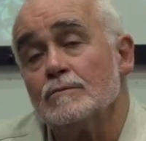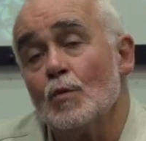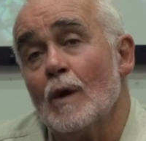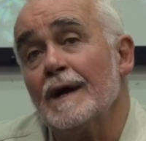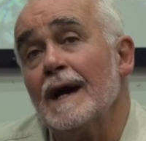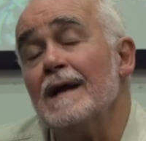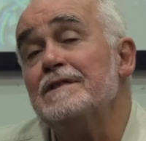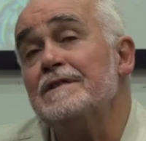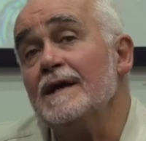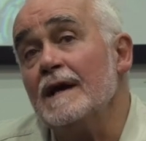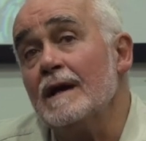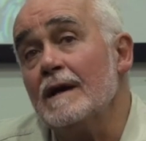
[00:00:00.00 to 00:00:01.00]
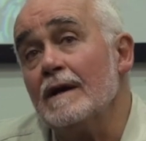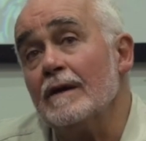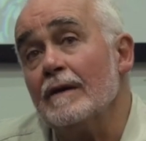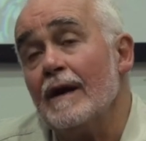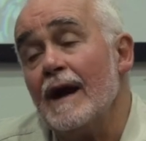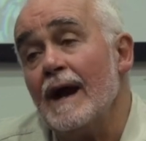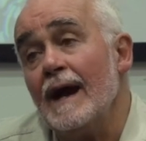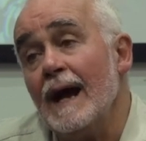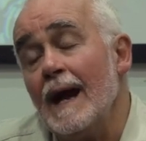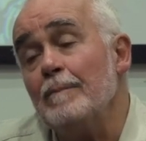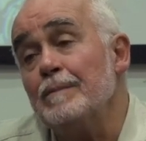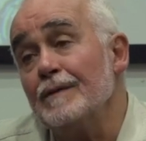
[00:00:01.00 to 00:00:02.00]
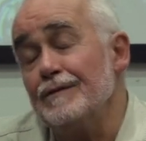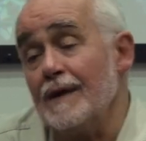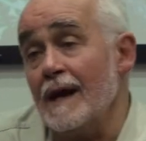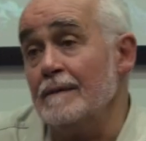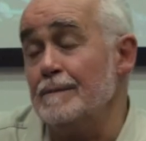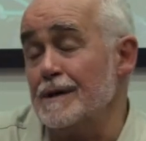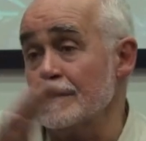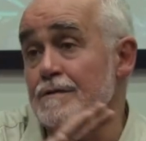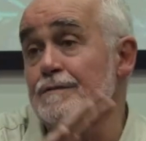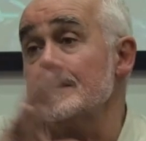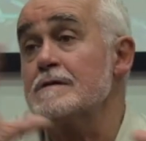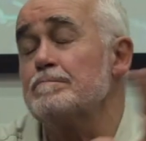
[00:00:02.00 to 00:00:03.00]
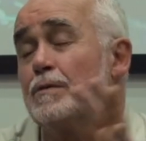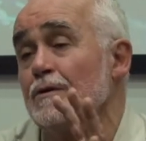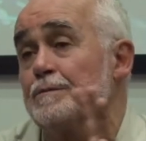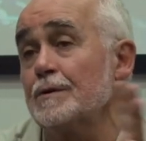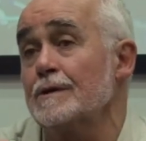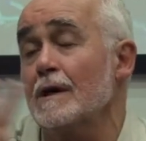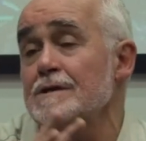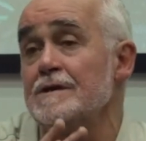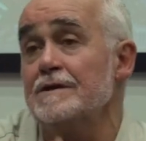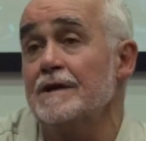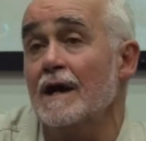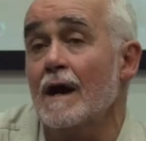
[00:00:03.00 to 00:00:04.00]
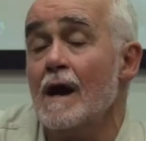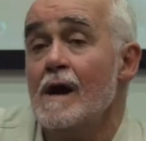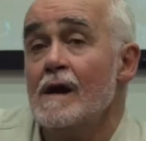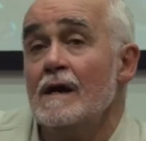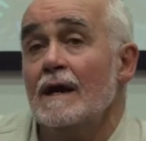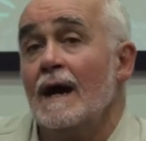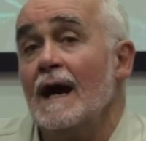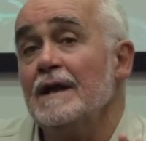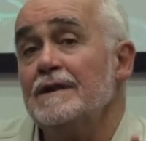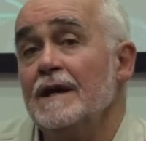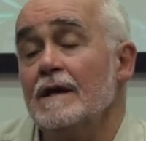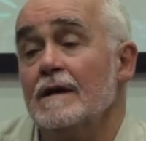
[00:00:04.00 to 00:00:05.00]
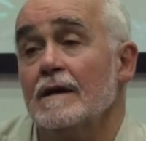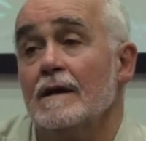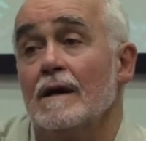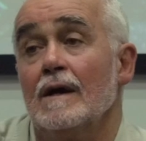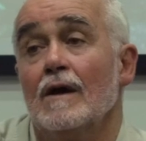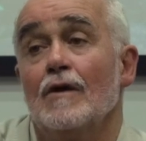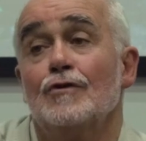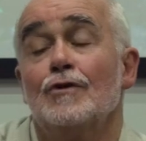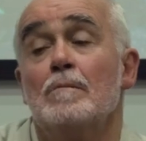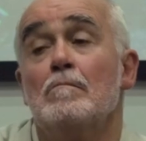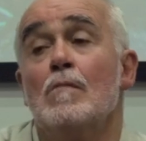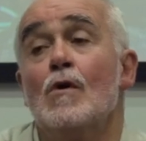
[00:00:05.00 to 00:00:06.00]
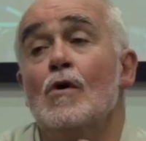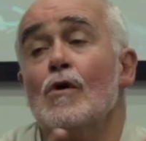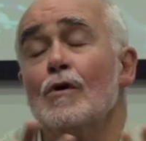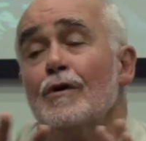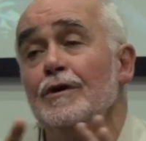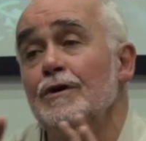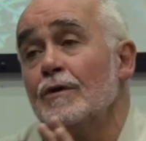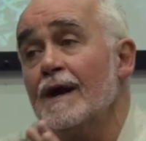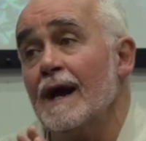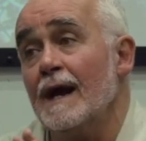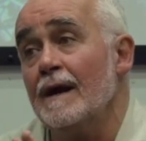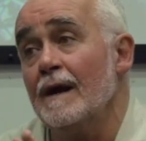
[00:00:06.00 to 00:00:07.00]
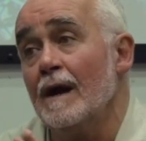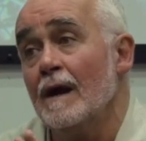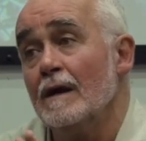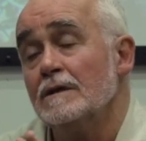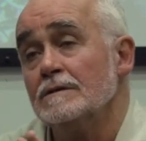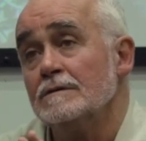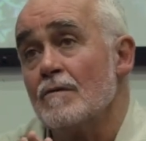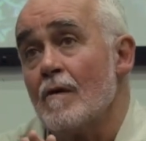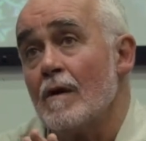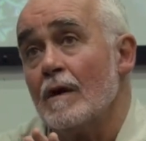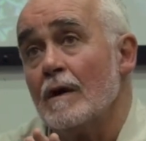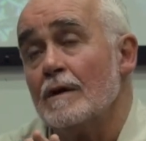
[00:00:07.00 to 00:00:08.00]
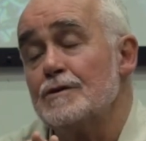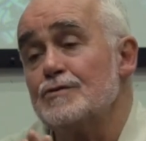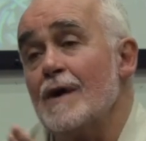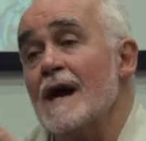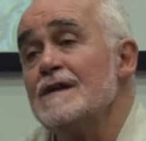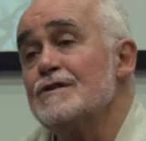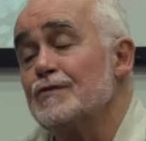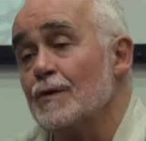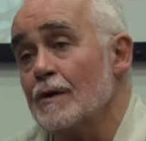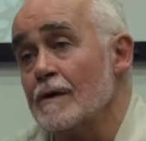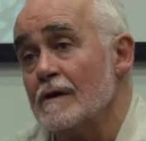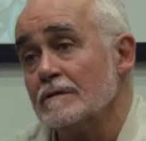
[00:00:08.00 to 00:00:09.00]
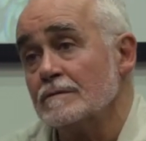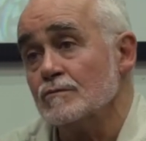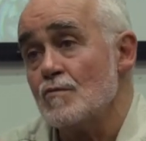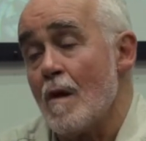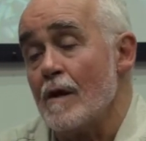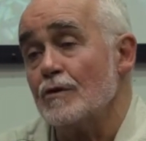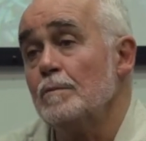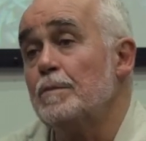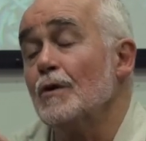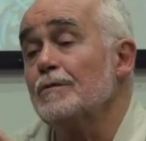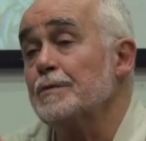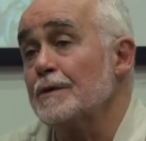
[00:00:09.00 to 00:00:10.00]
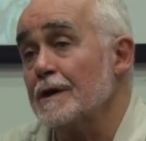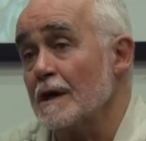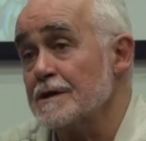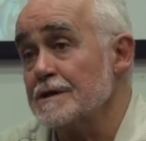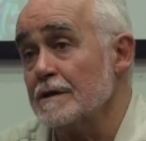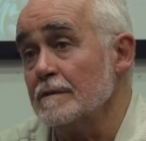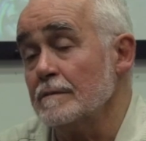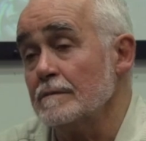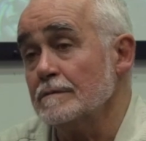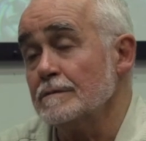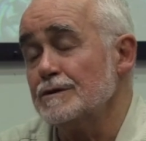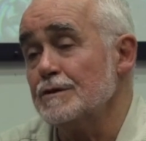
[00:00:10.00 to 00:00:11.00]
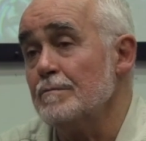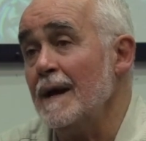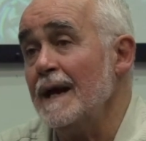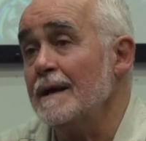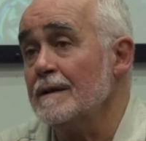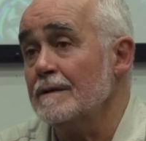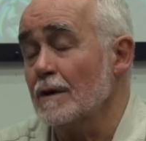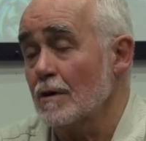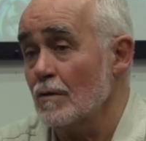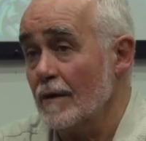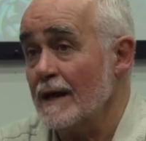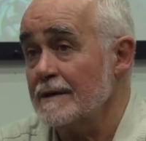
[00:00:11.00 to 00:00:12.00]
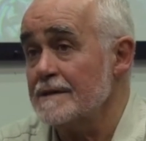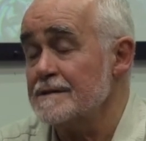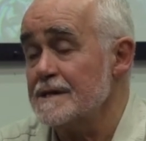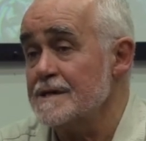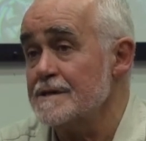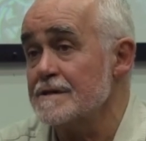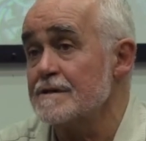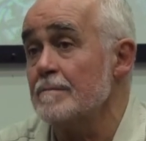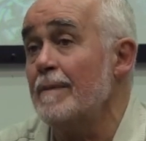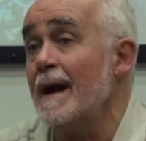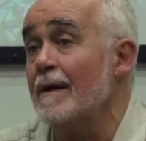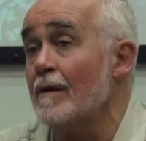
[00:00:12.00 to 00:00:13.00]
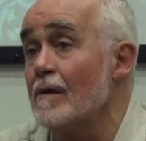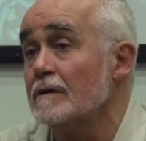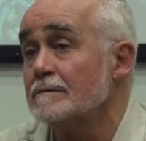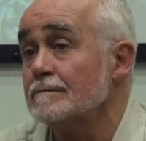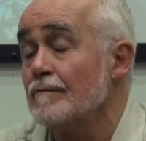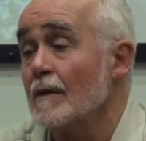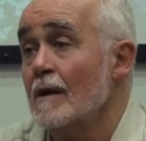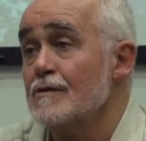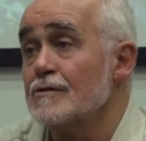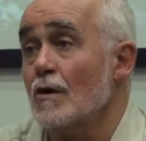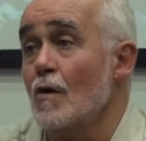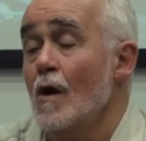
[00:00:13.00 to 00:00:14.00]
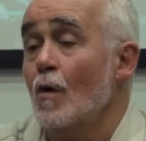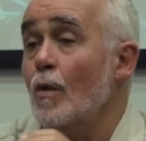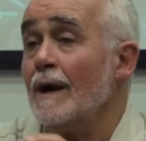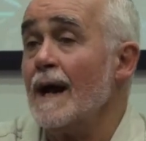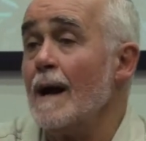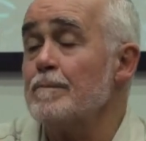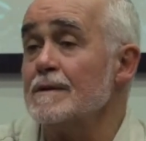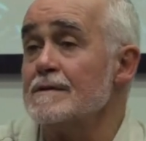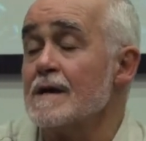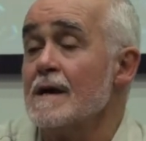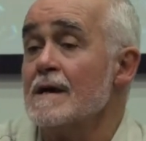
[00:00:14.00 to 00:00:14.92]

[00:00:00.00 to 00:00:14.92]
what I think happens, and because of this post-production thing, I think the more you can transfer to post-production to make the correct decisions, the better. So what happens?